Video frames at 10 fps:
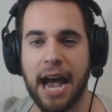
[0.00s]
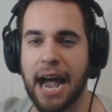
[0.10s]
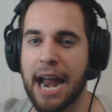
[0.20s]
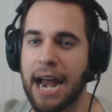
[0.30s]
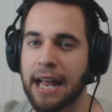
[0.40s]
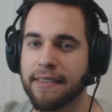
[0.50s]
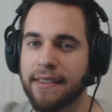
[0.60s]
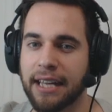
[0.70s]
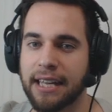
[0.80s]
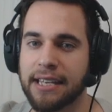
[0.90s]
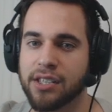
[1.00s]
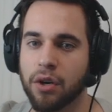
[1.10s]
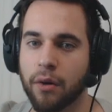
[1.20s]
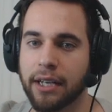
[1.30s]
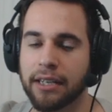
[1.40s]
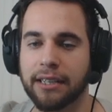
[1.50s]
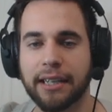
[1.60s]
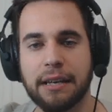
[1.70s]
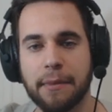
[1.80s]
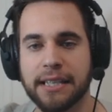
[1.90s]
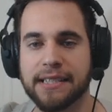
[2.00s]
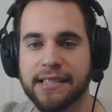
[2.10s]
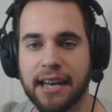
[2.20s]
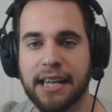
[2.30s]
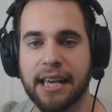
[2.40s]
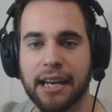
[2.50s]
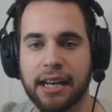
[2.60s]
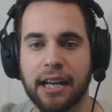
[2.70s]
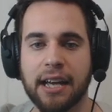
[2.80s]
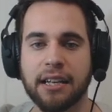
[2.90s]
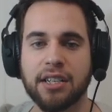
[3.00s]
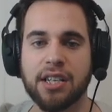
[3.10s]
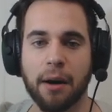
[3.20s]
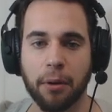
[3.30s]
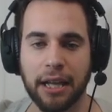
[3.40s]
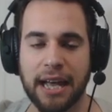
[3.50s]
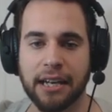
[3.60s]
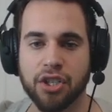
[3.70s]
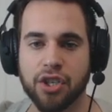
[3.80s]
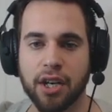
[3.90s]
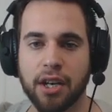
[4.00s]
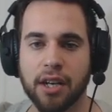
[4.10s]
I think he's going... Oh, he might Psychic Double Edge.